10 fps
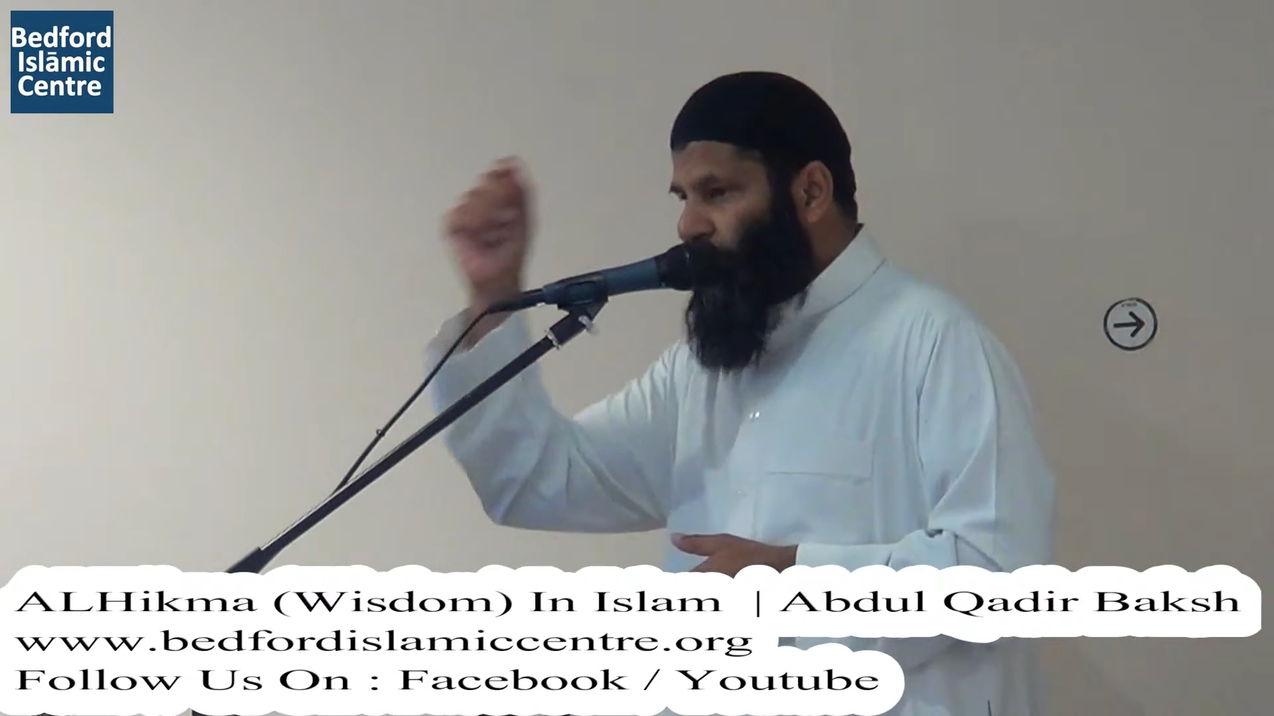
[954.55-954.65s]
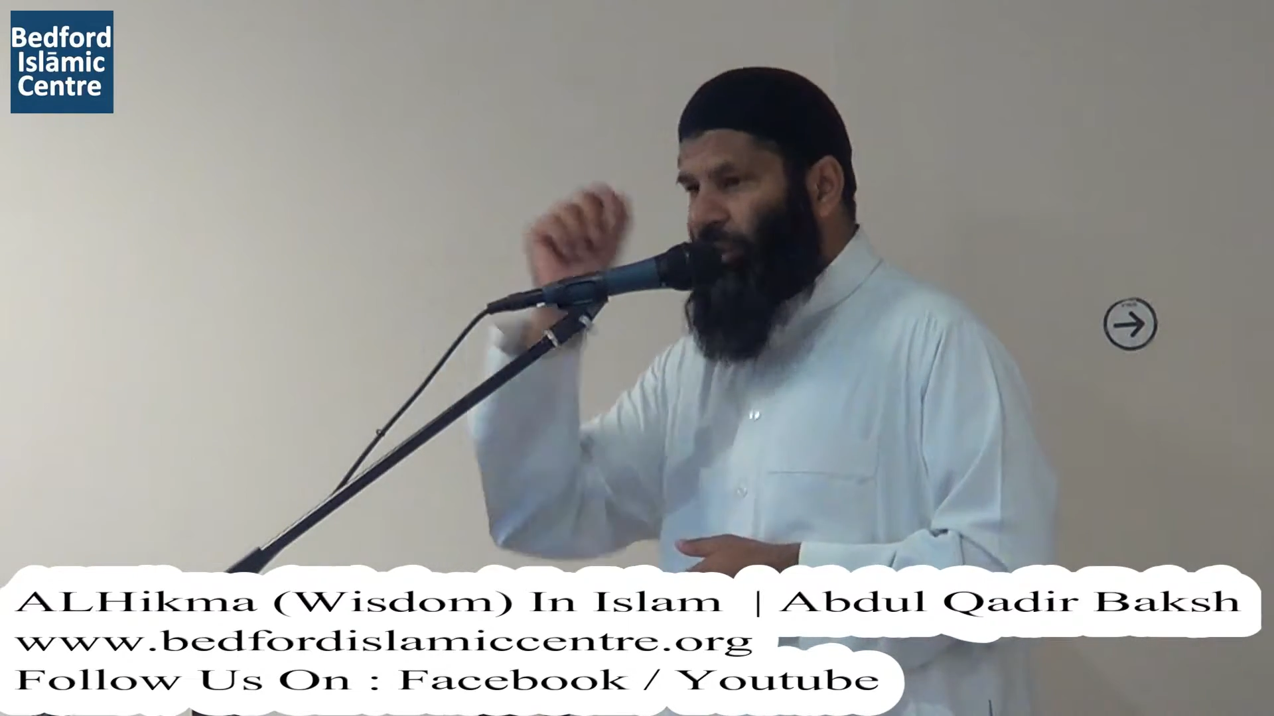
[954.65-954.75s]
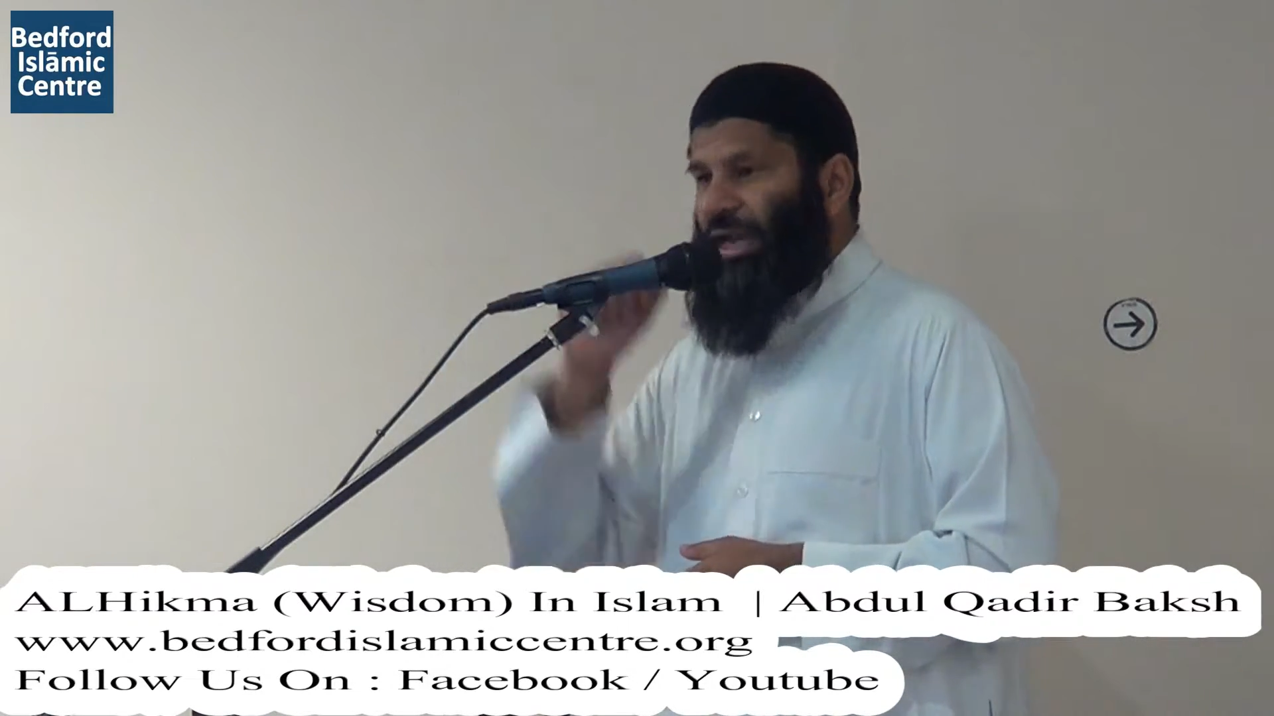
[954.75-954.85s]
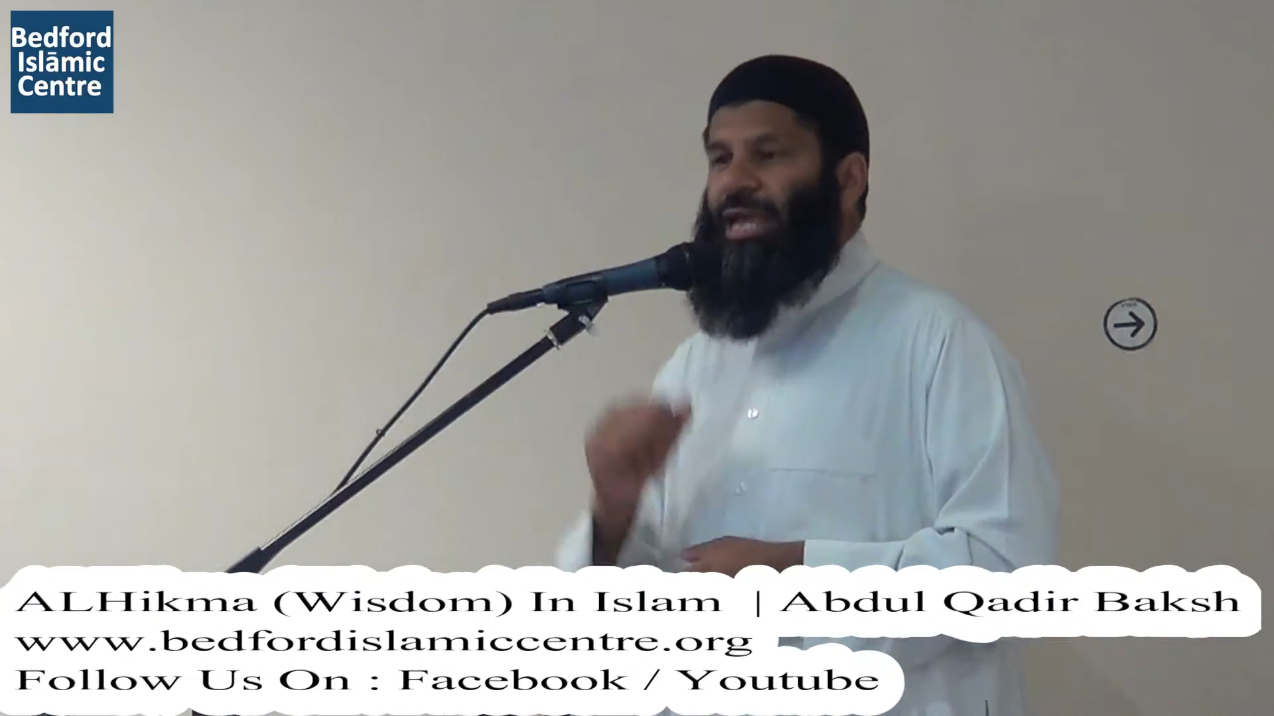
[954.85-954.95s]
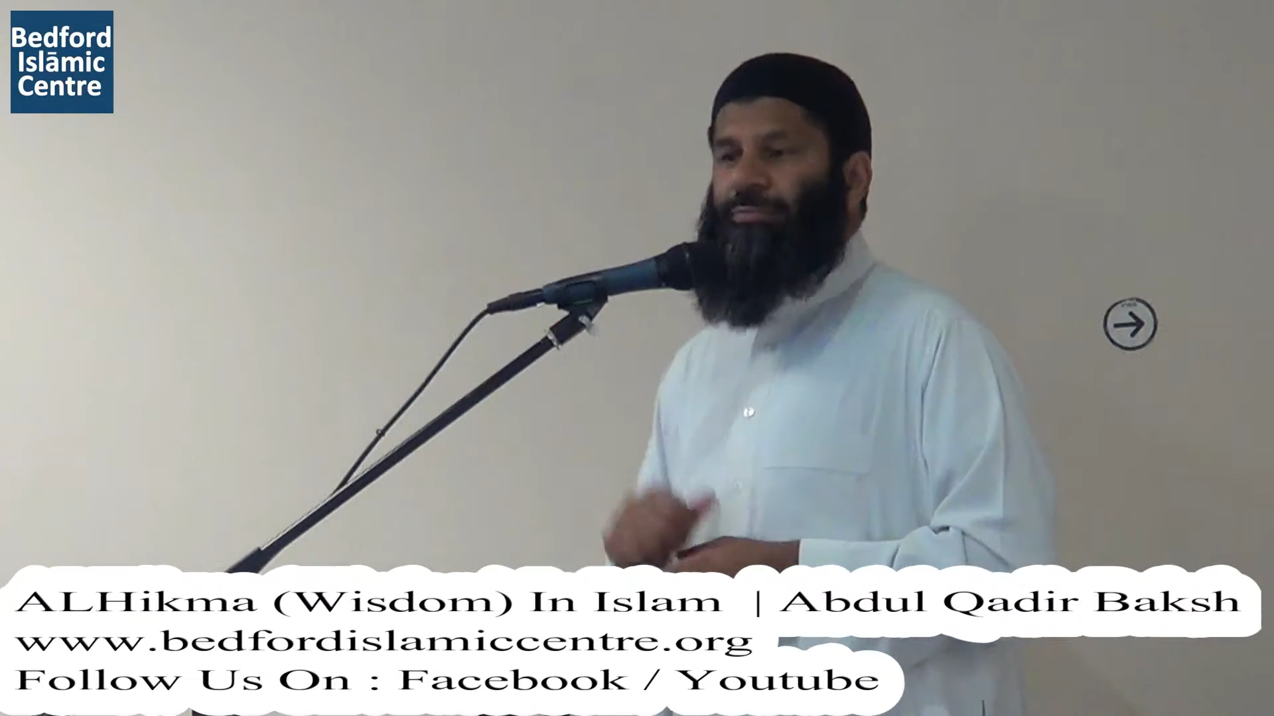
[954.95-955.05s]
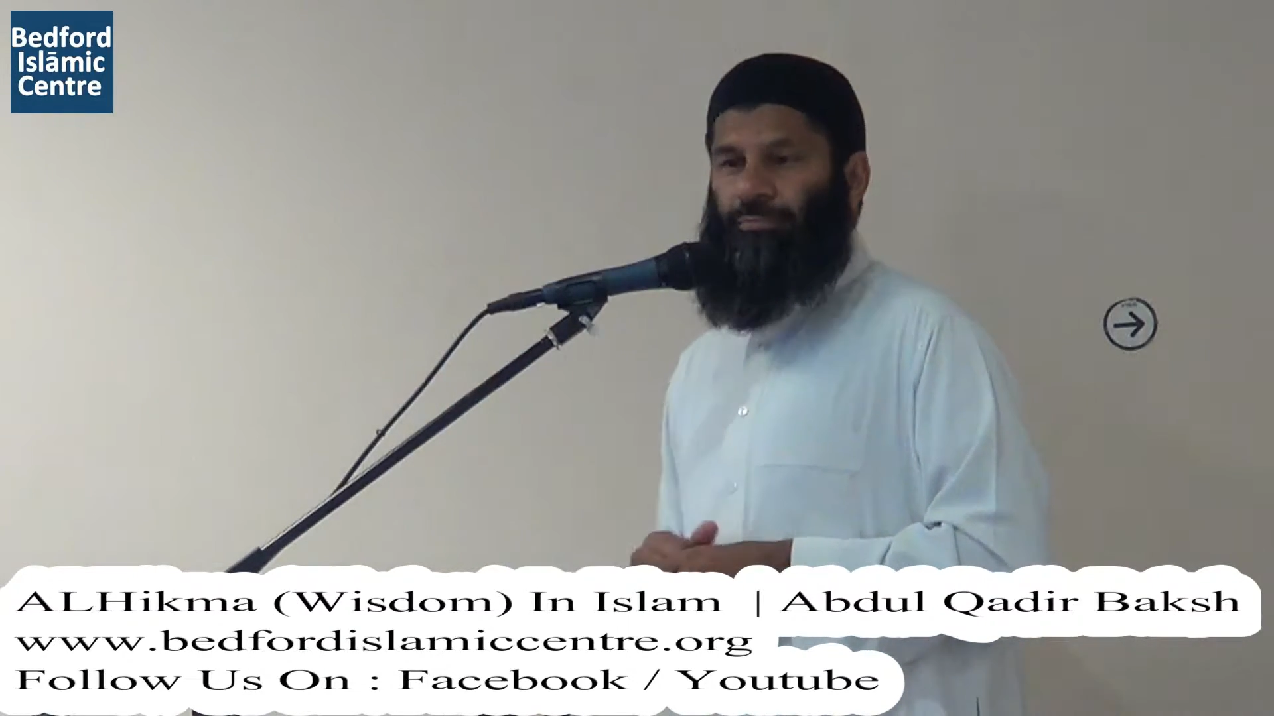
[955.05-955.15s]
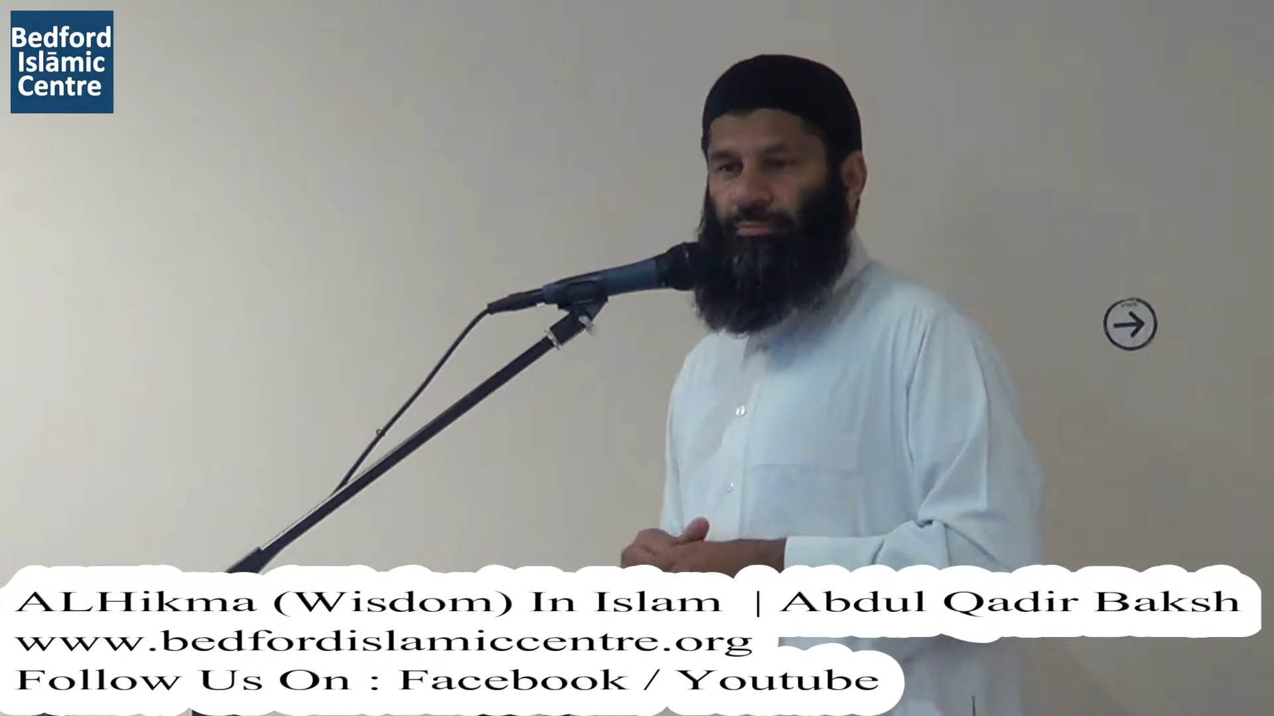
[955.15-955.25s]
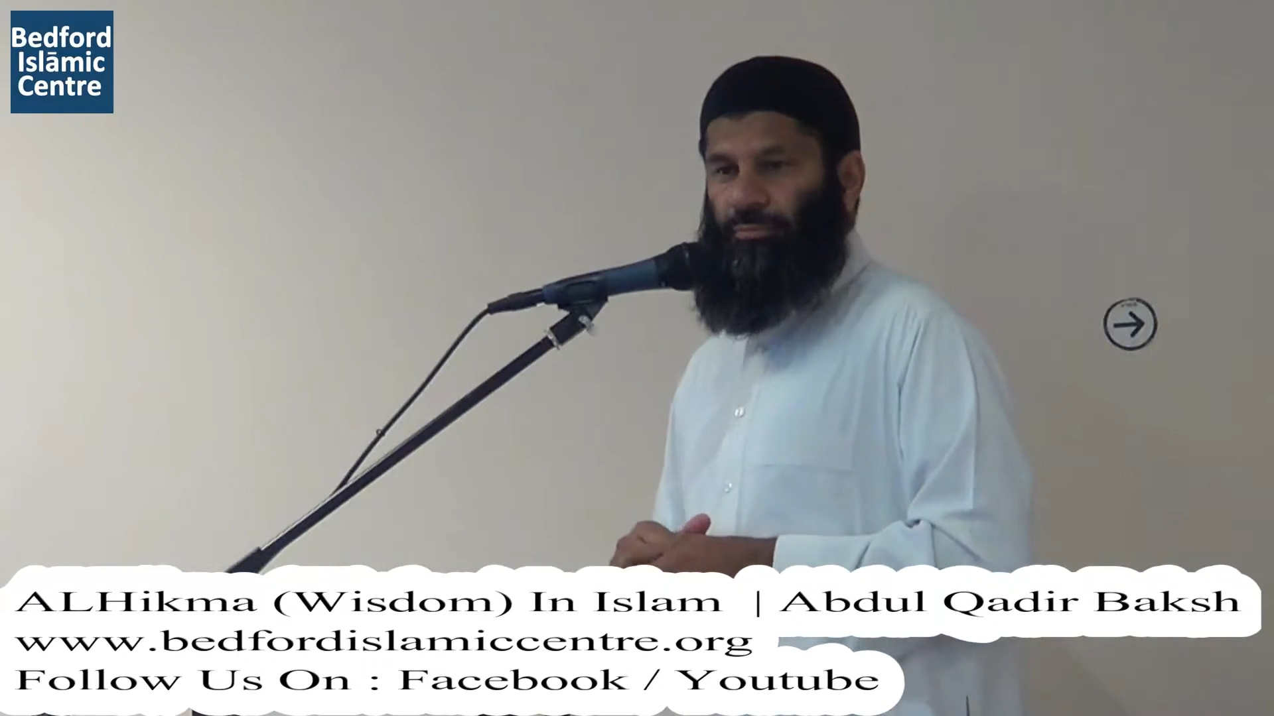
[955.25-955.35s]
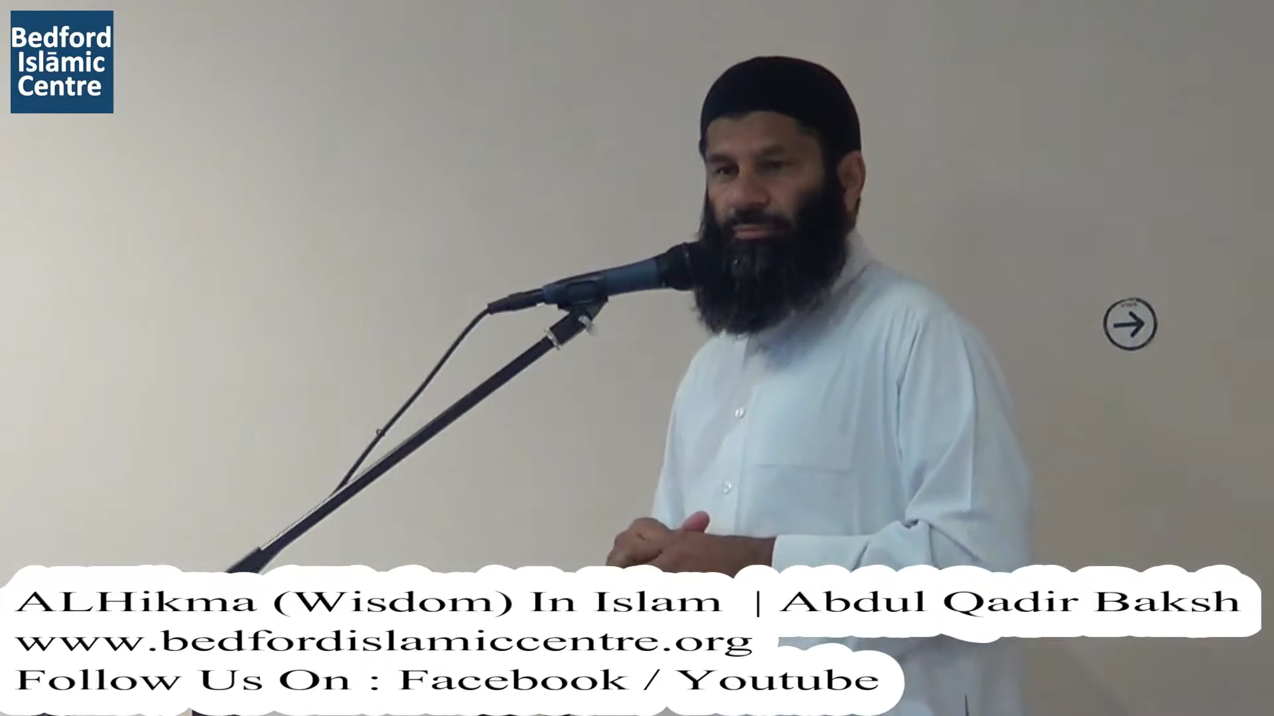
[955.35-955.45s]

your name,